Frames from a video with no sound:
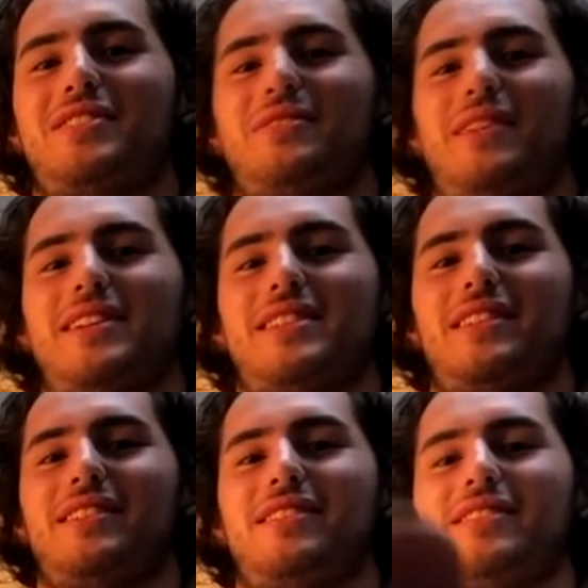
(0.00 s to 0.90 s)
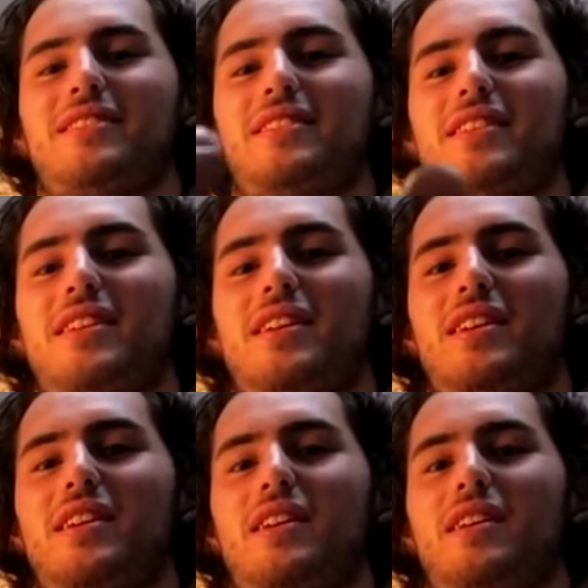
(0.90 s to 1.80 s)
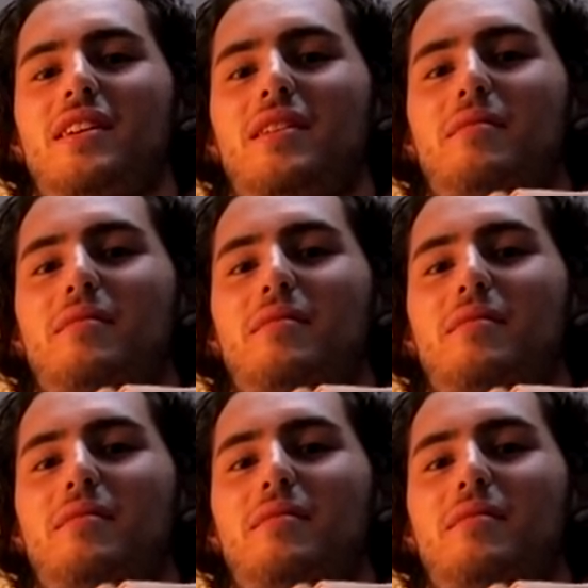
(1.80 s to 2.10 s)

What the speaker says: Brother, hit him with a Back to Life.